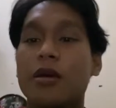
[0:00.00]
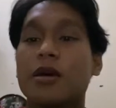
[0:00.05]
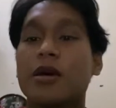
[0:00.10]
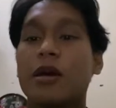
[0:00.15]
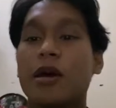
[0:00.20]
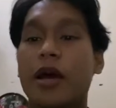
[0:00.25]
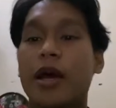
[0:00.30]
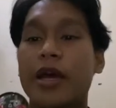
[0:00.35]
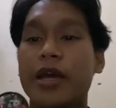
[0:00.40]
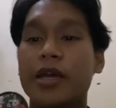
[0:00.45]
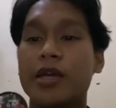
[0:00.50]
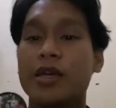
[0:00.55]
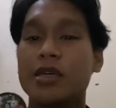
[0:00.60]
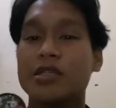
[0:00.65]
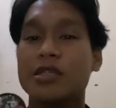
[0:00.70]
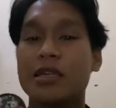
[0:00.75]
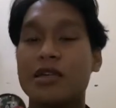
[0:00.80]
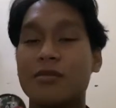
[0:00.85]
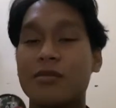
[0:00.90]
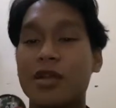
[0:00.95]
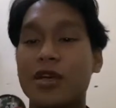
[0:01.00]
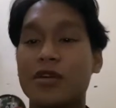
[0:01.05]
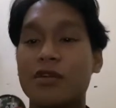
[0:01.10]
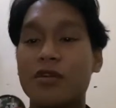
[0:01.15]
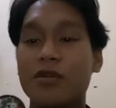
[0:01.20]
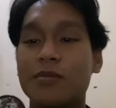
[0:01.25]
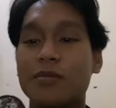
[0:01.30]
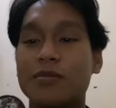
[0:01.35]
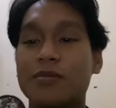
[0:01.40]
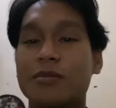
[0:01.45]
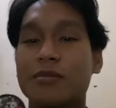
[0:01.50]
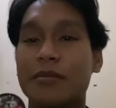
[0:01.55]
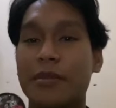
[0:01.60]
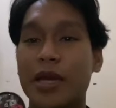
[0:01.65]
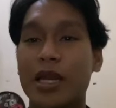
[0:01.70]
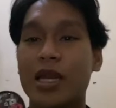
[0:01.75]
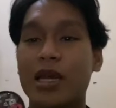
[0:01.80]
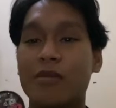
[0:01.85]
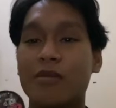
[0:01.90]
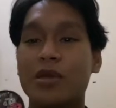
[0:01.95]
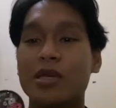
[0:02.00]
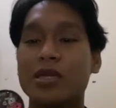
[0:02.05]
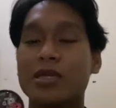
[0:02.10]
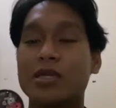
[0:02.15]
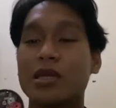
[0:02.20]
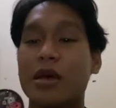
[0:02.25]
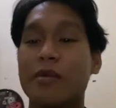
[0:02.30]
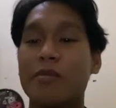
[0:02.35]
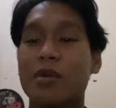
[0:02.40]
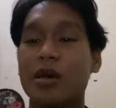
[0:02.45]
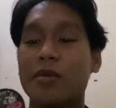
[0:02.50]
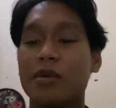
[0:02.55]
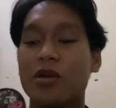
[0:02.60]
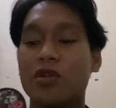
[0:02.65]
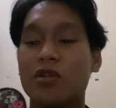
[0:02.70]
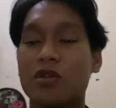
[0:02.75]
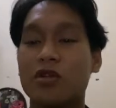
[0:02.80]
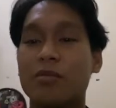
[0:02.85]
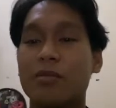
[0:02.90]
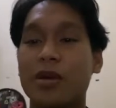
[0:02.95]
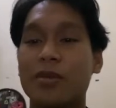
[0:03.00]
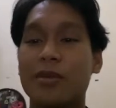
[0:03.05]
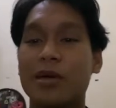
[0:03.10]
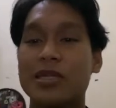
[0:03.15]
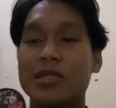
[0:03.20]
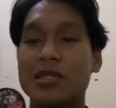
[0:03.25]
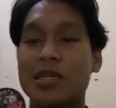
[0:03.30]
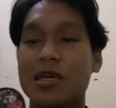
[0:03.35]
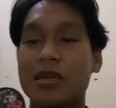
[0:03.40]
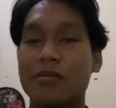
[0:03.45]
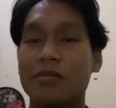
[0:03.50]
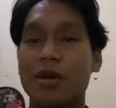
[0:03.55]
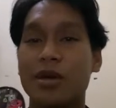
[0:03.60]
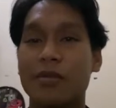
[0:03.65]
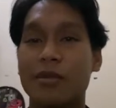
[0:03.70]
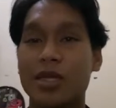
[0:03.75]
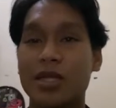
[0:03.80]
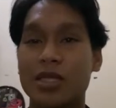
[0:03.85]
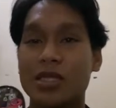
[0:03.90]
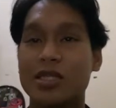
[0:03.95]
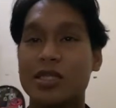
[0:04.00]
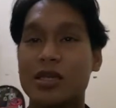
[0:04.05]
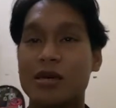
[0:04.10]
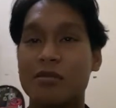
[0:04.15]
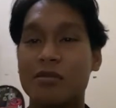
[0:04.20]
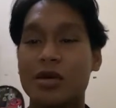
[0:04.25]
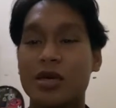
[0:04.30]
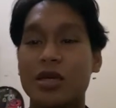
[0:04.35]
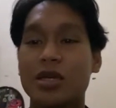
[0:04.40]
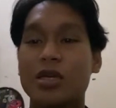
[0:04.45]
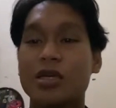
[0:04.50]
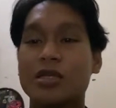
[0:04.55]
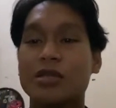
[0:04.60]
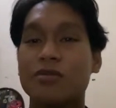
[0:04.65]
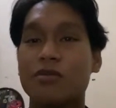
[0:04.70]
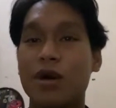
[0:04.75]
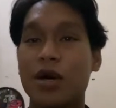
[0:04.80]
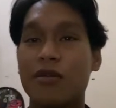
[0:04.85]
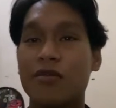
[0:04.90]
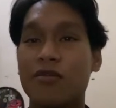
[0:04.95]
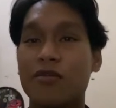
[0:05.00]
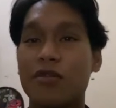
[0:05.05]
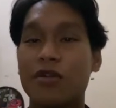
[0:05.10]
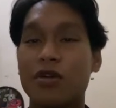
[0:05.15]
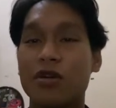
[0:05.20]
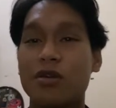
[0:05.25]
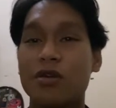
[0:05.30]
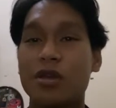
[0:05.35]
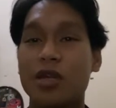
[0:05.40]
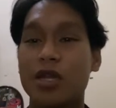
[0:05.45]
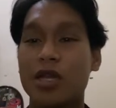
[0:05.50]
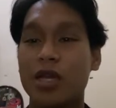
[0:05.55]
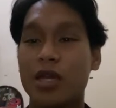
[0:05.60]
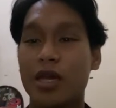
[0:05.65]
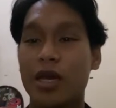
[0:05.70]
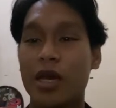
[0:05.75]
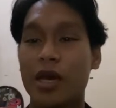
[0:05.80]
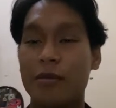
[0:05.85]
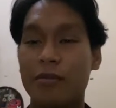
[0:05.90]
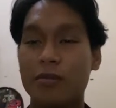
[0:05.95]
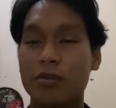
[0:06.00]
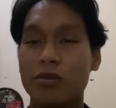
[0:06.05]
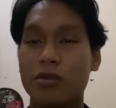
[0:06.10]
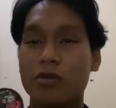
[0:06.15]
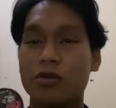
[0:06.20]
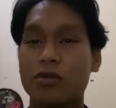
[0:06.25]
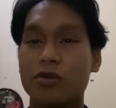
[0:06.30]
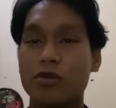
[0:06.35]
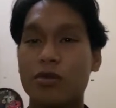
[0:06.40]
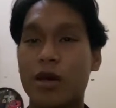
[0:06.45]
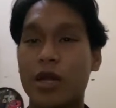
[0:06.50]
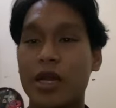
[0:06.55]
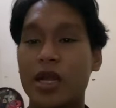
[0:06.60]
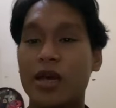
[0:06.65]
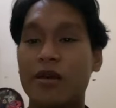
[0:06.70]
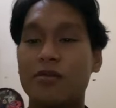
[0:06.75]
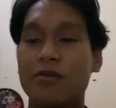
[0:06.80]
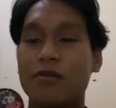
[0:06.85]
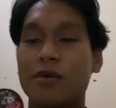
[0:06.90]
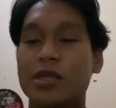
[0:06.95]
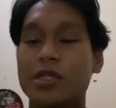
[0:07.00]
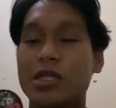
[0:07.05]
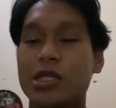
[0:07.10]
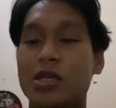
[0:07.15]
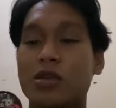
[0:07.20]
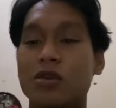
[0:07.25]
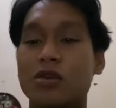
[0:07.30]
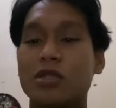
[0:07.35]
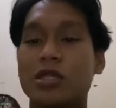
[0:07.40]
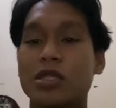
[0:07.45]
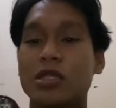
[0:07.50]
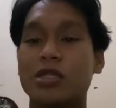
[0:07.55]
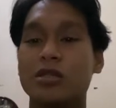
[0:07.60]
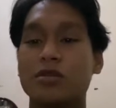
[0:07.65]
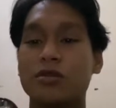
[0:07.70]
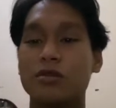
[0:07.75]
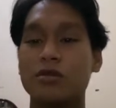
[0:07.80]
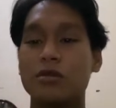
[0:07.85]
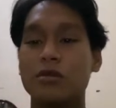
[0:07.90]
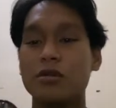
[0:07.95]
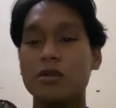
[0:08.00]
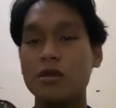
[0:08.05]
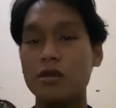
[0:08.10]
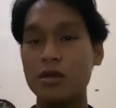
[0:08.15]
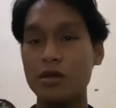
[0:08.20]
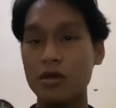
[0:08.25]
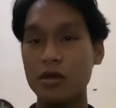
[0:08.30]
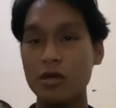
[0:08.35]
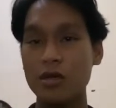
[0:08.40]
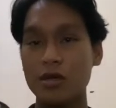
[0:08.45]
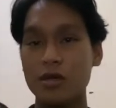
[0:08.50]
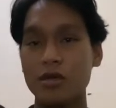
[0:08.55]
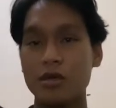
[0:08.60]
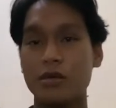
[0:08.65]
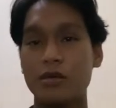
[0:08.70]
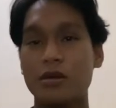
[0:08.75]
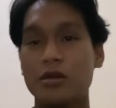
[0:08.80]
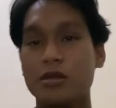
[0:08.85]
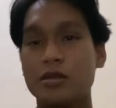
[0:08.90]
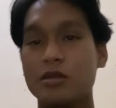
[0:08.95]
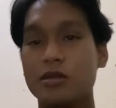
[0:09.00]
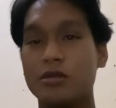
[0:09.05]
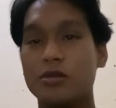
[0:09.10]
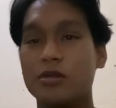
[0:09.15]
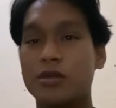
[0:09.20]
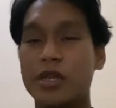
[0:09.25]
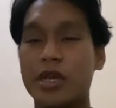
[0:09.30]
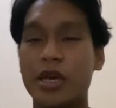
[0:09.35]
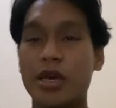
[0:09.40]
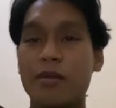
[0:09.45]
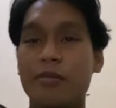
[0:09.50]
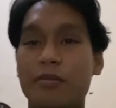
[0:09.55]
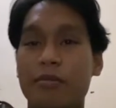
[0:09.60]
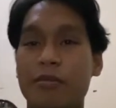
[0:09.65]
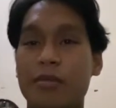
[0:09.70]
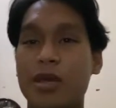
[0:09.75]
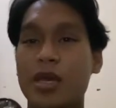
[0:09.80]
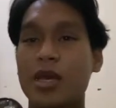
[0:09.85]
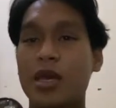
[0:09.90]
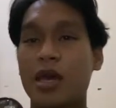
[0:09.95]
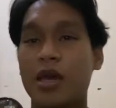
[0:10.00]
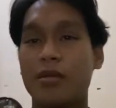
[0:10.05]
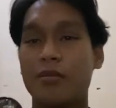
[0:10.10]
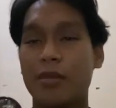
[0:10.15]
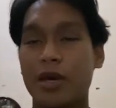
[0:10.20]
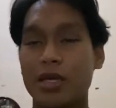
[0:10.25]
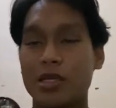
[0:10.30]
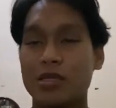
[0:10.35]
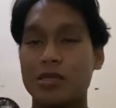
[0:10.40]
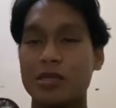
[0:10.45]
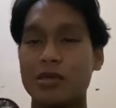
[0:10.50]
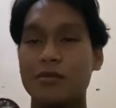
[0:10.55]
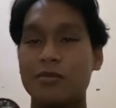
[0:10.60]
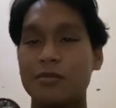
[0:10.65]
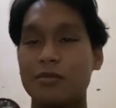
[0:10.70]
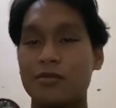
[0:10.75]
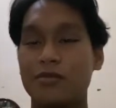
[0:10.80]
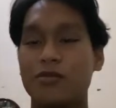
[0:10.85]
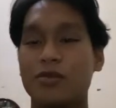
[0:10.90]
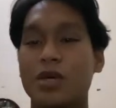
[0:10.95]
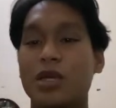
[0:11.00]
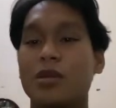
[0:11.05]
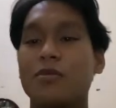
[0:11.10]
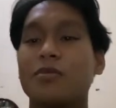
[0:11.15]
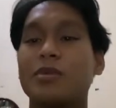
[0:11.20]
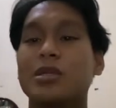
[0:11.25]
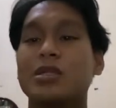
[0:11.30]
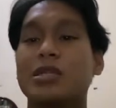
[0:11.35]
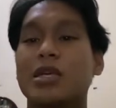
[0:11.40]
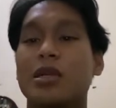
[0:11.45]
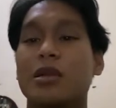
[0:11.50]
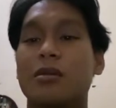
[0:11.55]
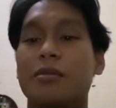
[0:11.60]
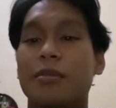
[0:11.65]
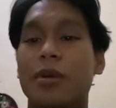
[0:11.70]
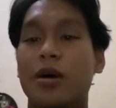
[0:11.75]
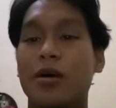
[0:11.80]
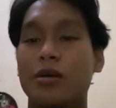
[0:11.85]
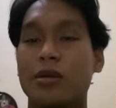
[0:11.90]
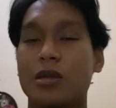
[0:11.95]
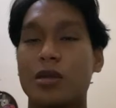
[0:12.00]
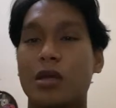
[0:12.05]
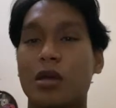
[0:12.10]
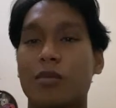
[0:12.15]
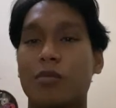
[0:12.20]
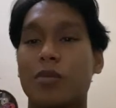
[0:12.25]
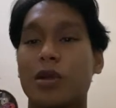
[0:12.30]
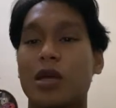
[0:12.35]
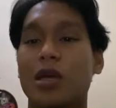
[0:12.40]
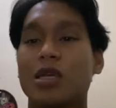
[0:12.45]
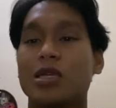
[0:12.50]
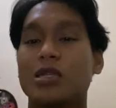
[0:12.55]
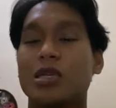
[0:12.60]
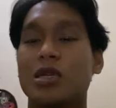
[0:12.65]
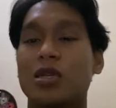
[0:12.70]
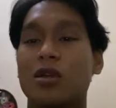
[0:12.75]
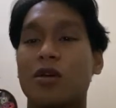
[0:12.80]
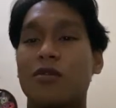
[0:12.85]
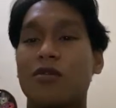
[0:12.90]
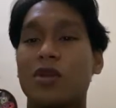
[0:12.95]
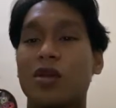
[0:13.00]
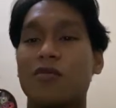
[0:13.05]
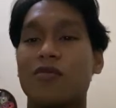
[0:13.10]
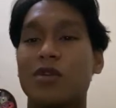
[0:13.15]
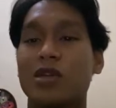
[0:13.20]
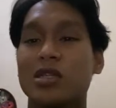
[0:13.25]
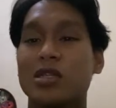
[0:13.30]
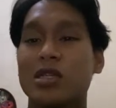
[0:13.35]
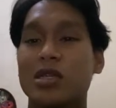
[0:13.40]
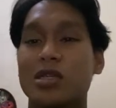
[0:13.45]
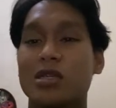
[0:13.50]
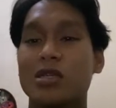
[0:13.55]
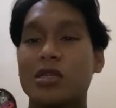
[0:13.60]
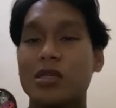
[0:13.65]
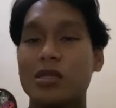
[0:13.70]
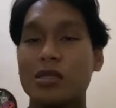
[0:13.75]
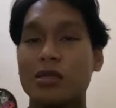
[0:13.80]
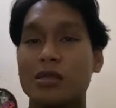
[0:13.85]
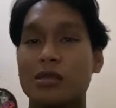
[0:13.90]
Hi, Assalamualaikum. My name is Aimi Amirul bin Mazlan. My matrix number is 14DEM21F1062. Today, me and my team will present about application of differentiation